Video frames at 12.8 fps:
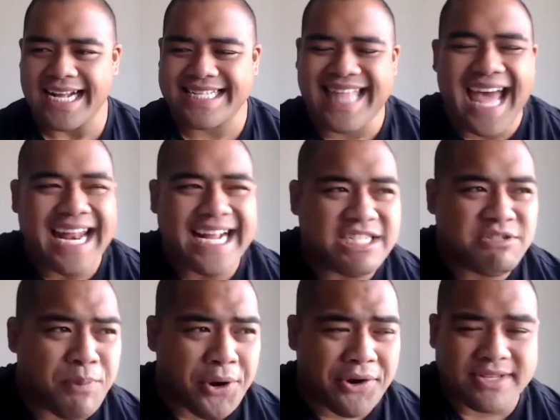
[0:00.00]
that
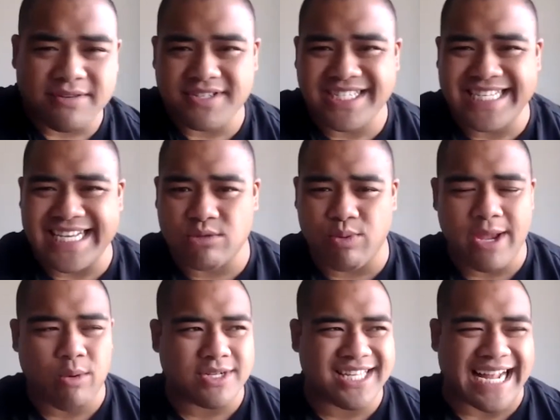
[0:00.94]
experience of 6
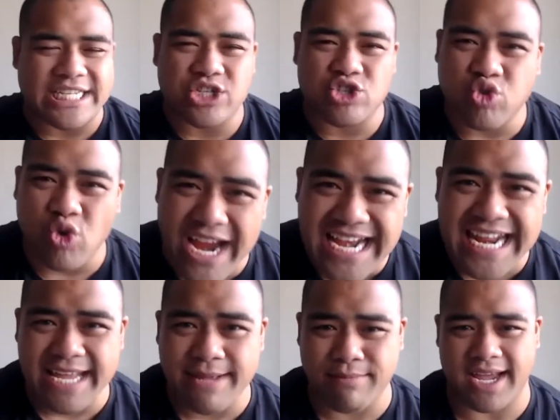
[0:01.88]
weeks was like
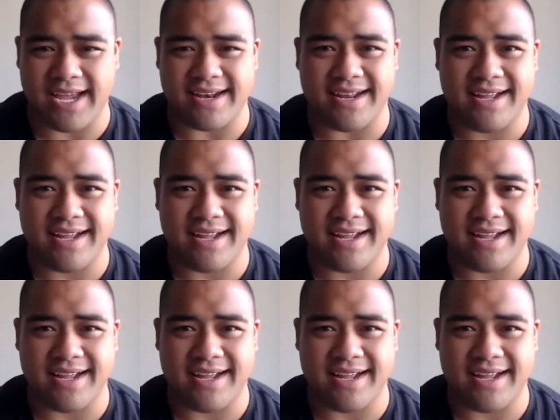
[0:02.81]
draining me.